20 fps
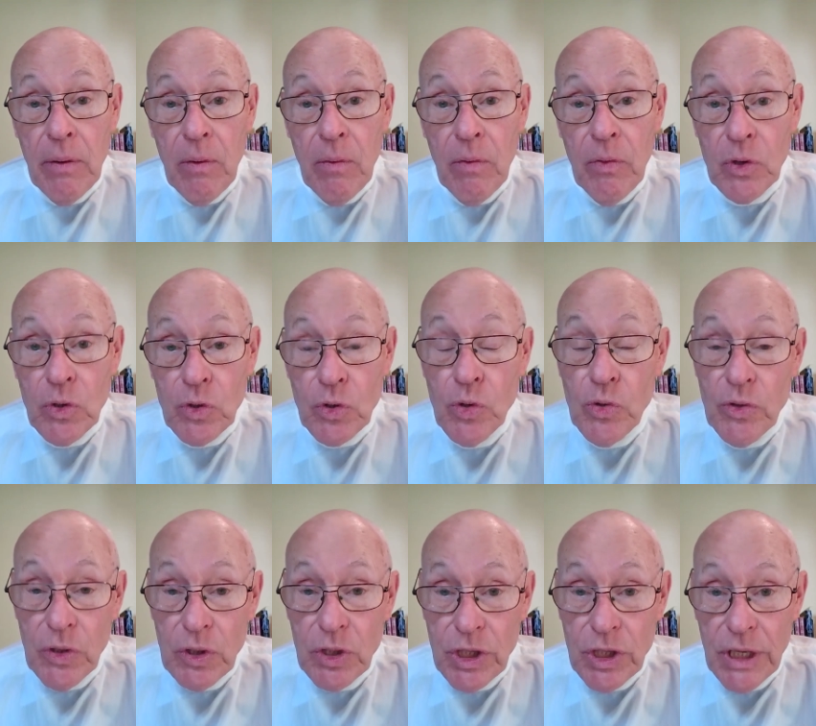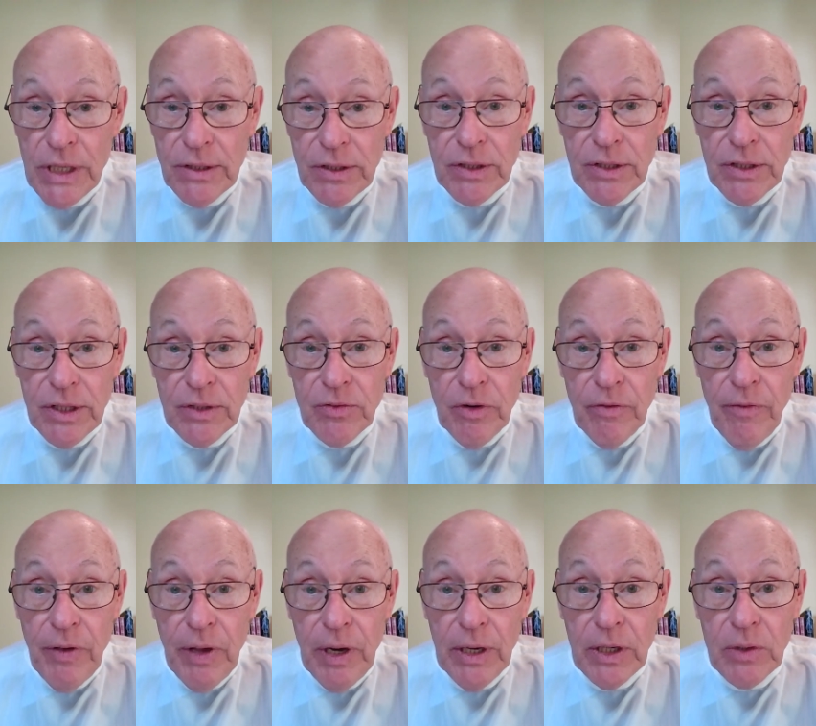The truth that Jesus is
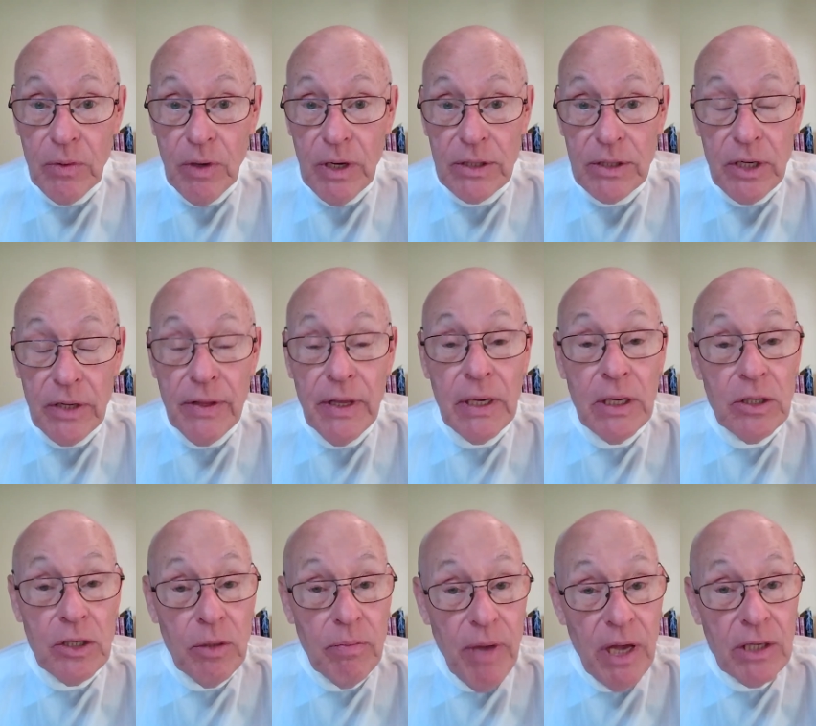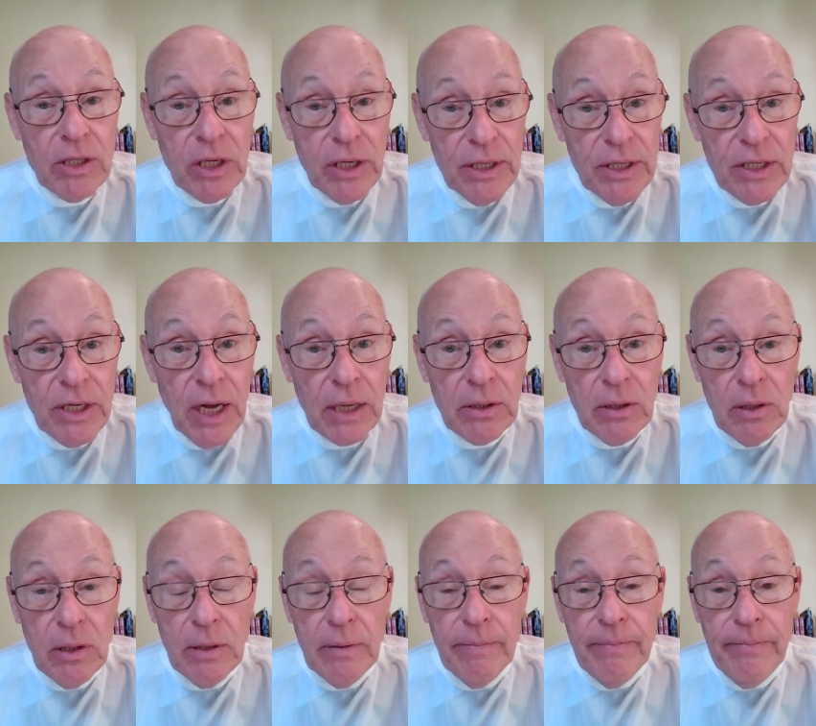revealing to us, I think, is immensely
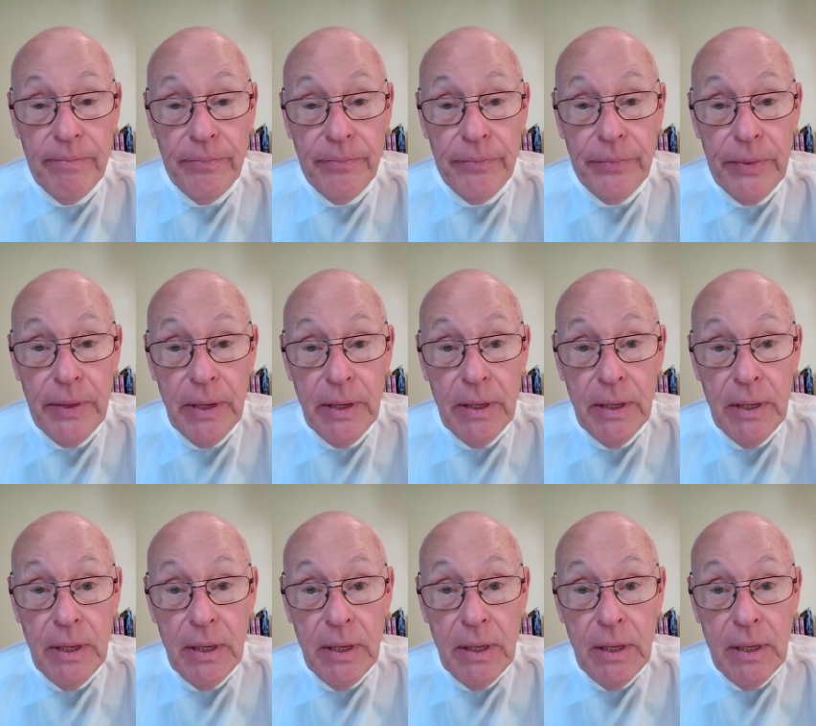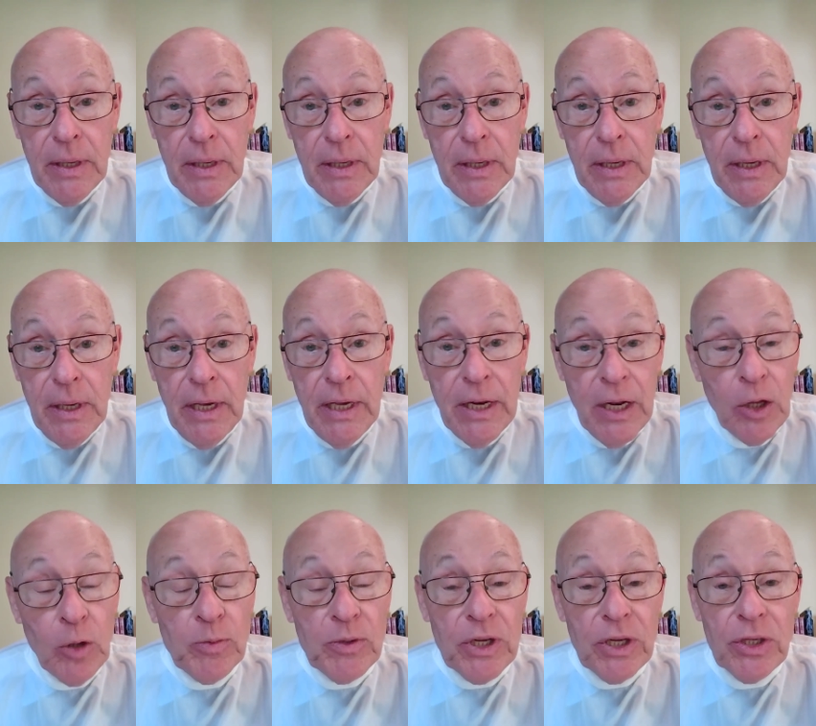subtle. It
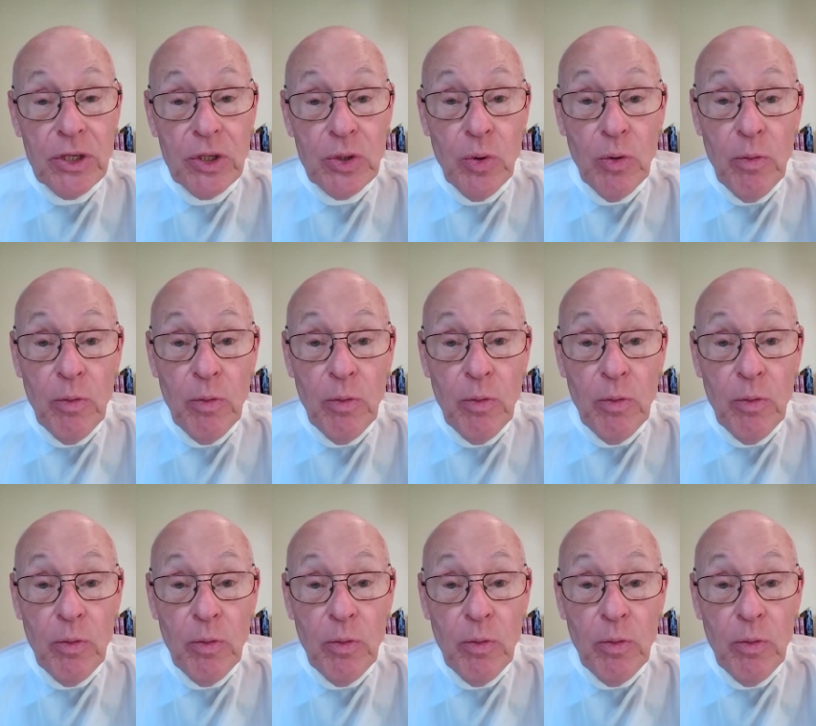helps us to